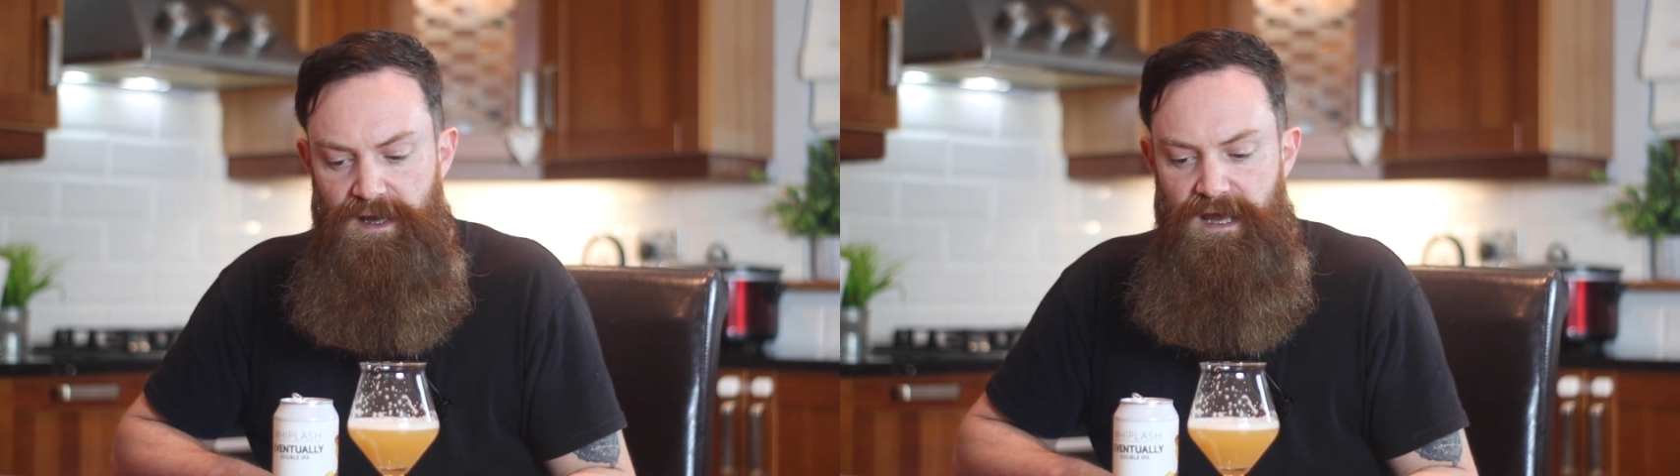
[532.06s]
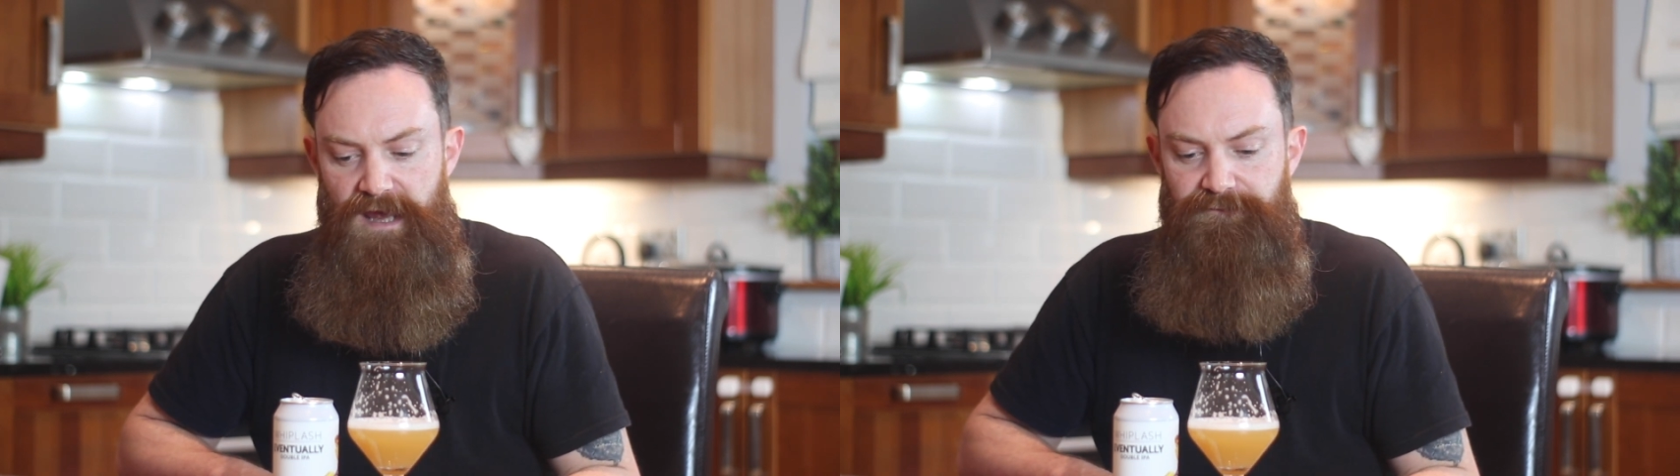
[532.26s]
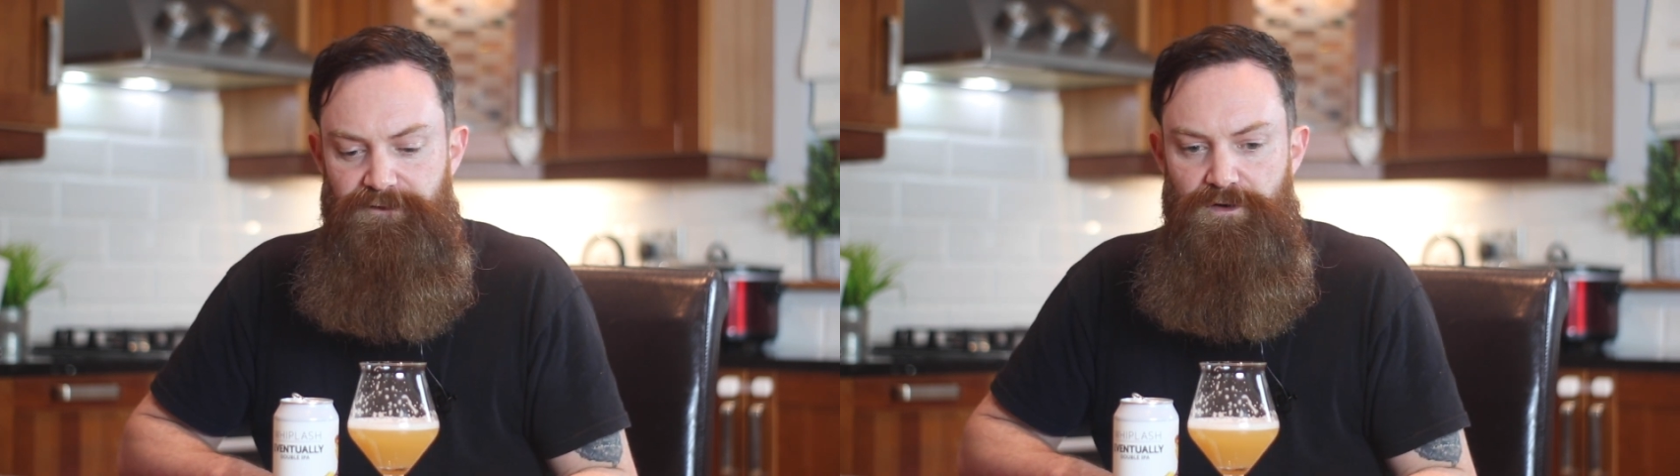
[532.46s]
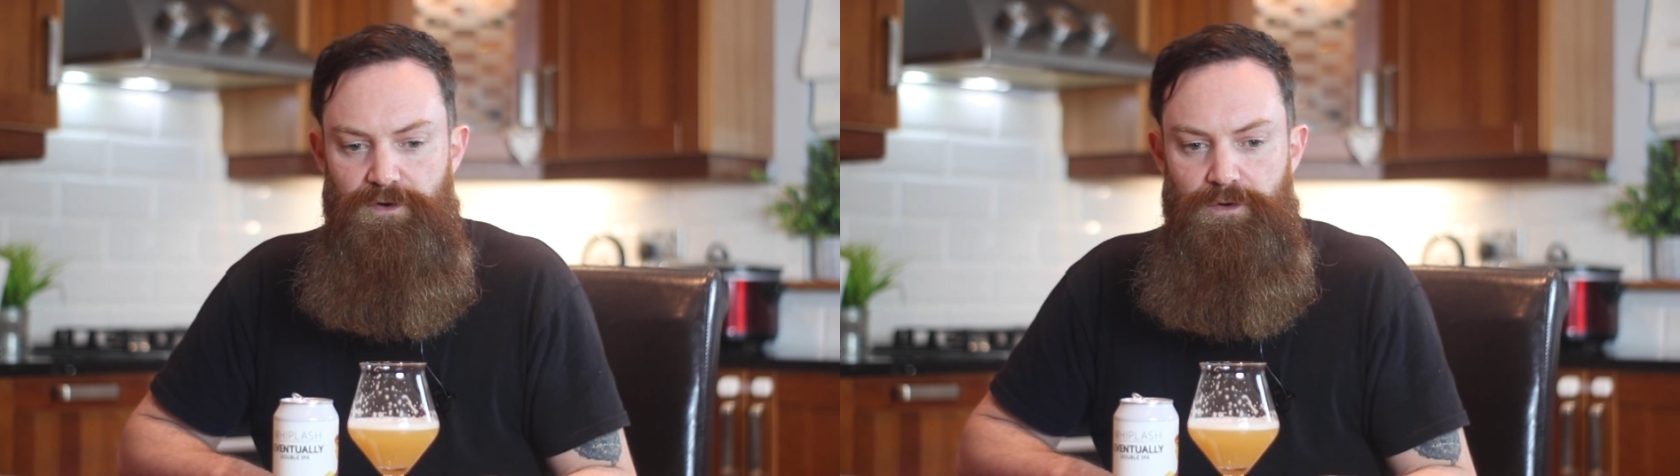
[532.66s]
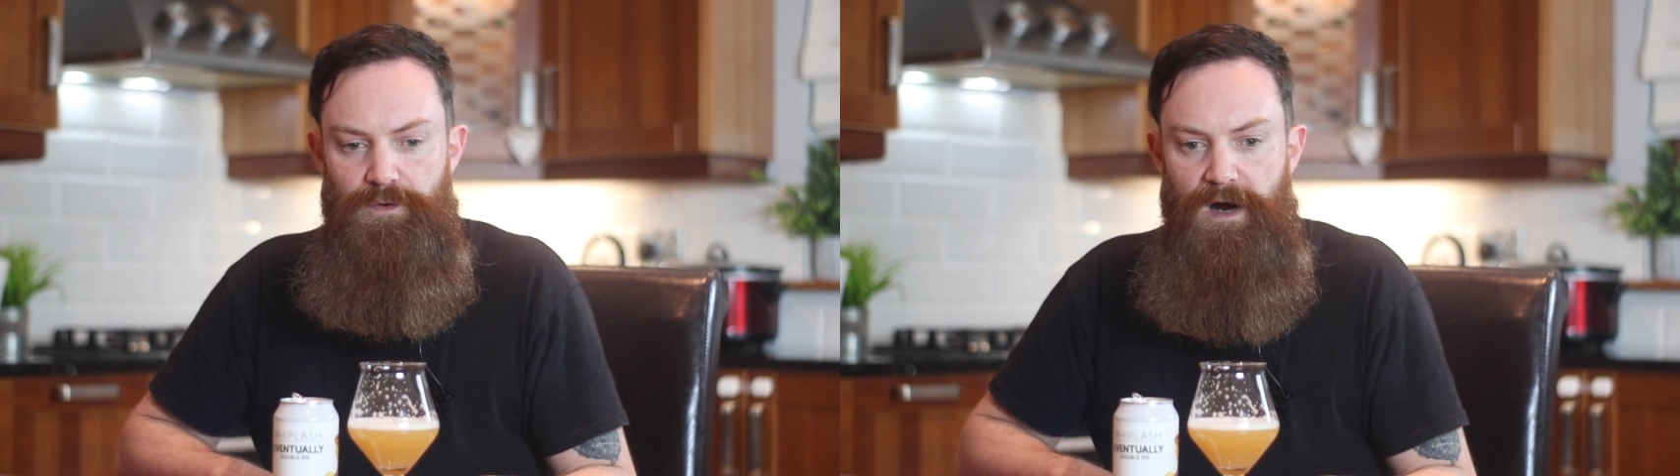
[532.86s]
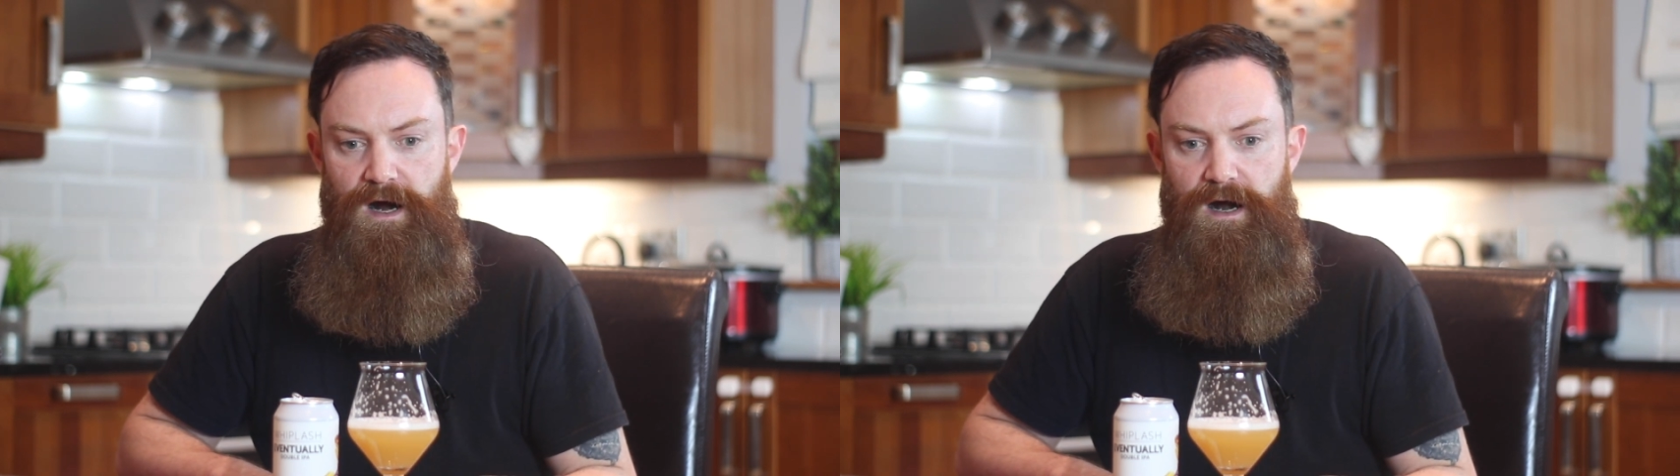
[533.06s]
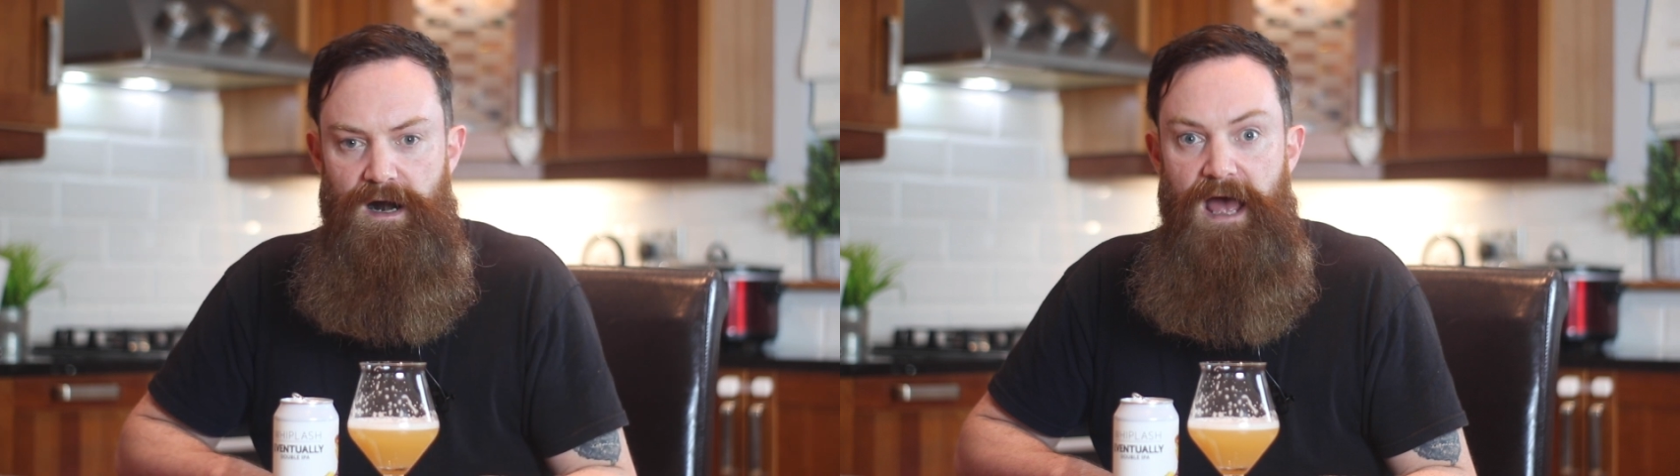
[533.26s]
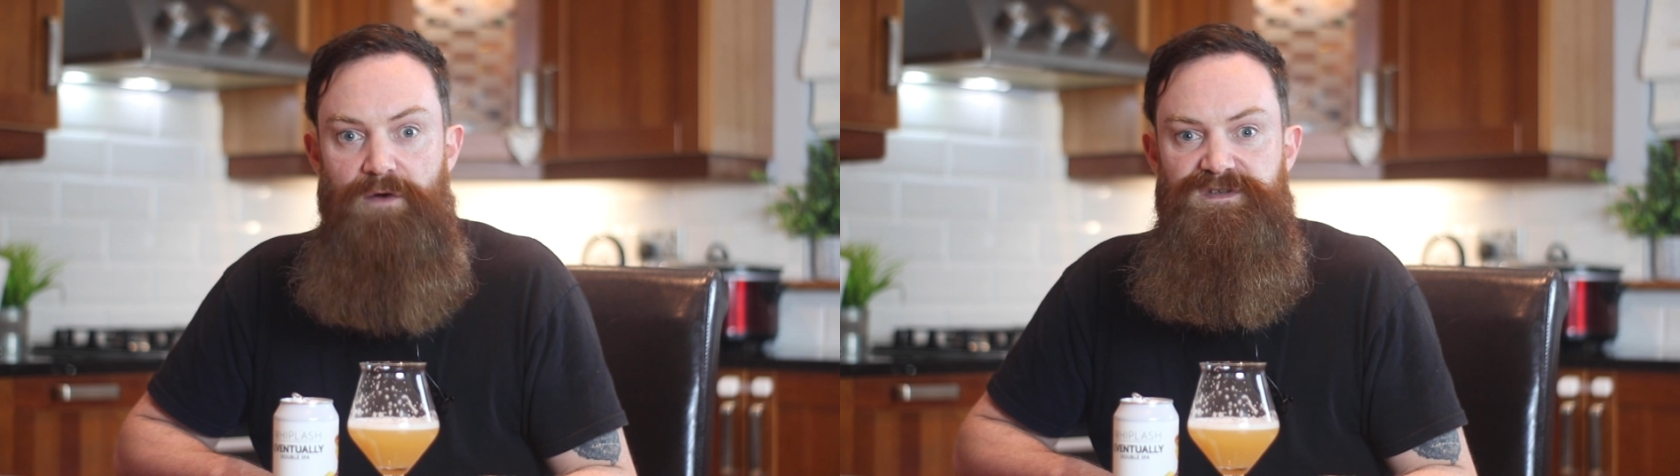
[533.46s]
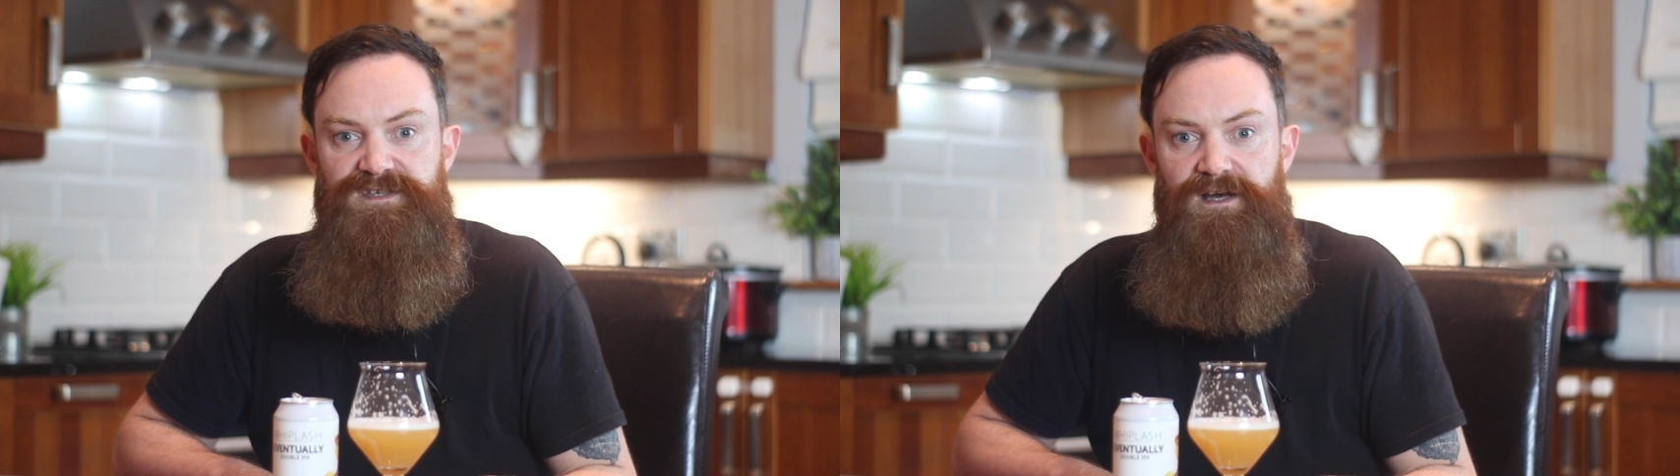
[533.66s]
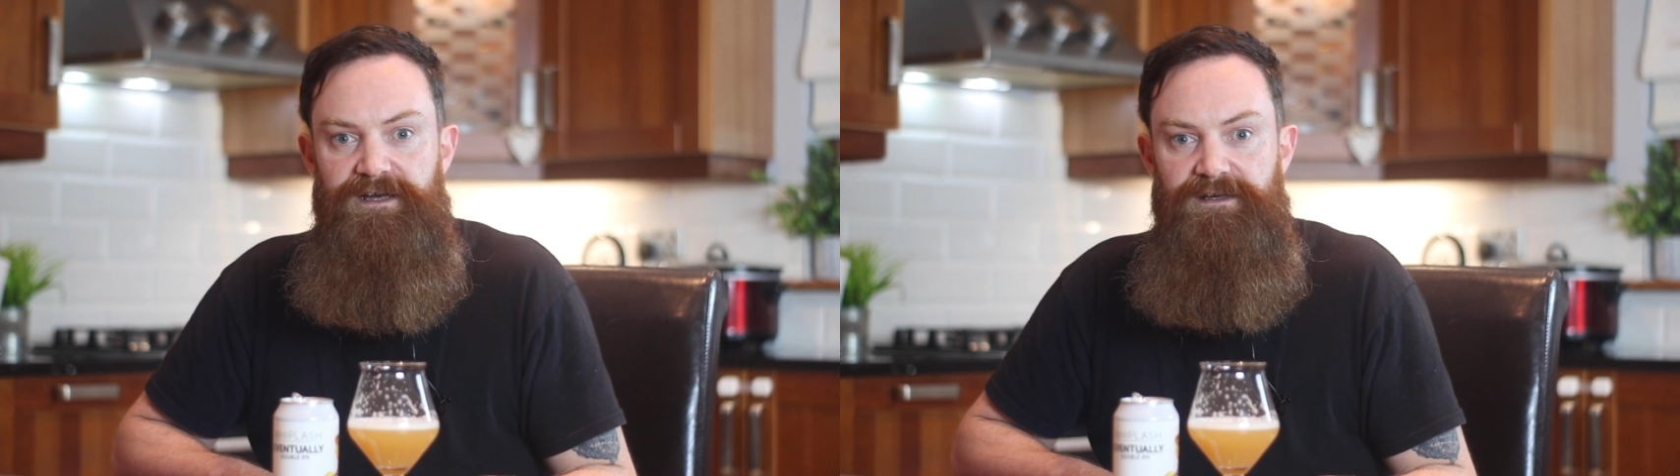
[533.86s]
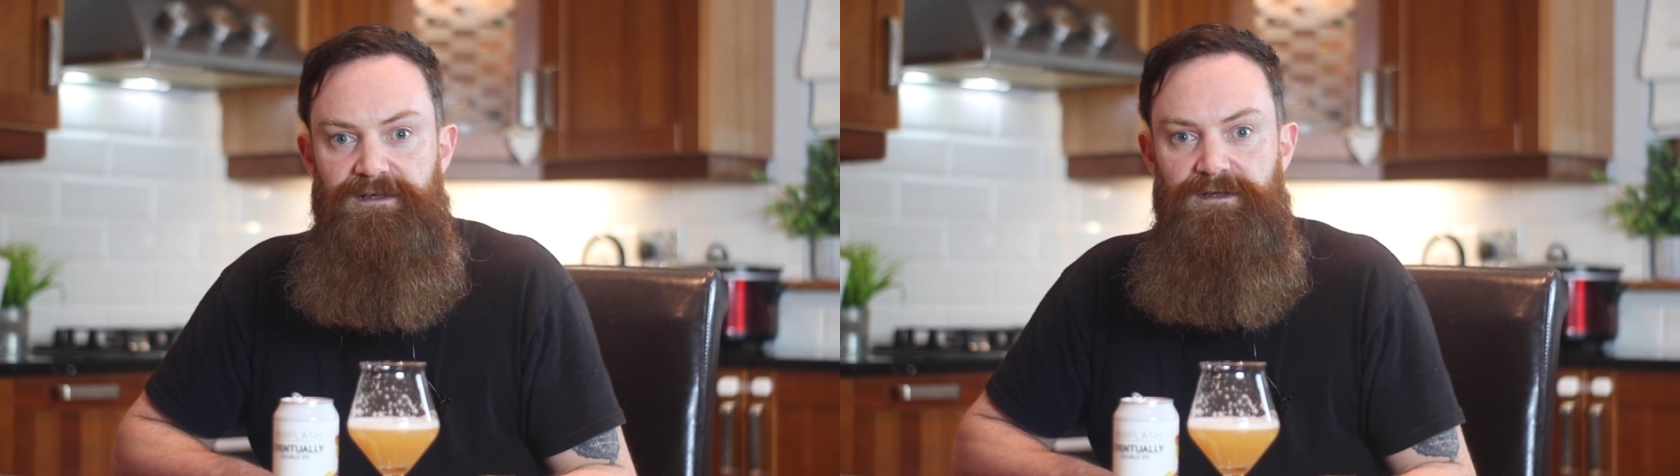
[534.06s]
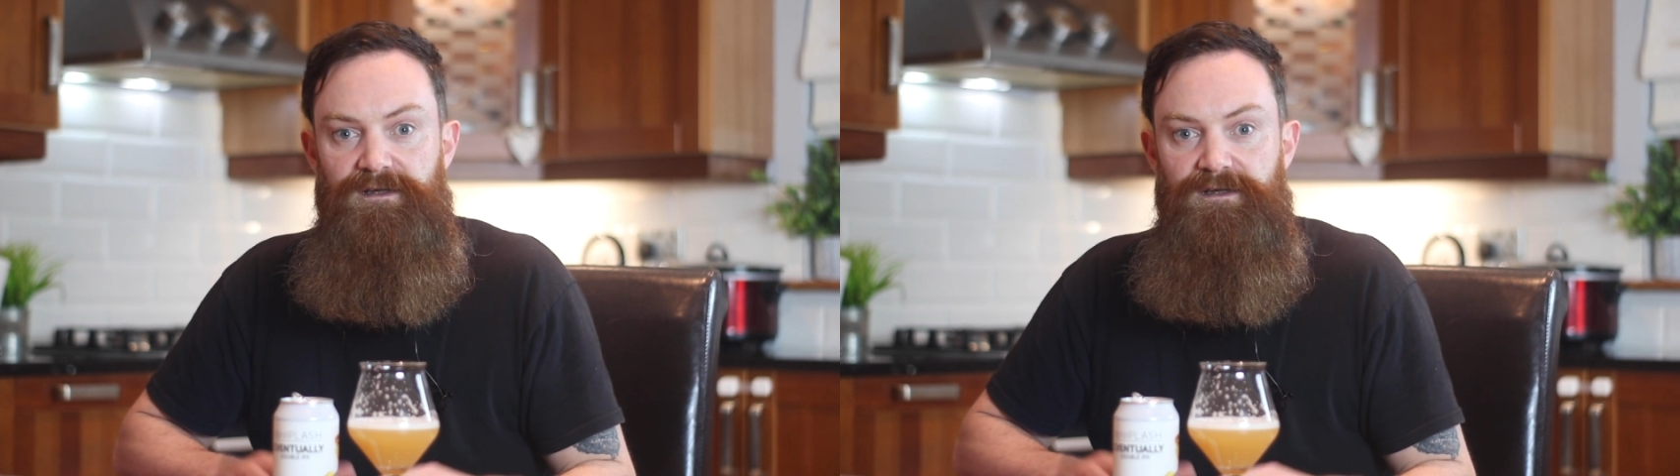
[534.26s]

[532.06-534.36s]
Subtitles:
if you are outside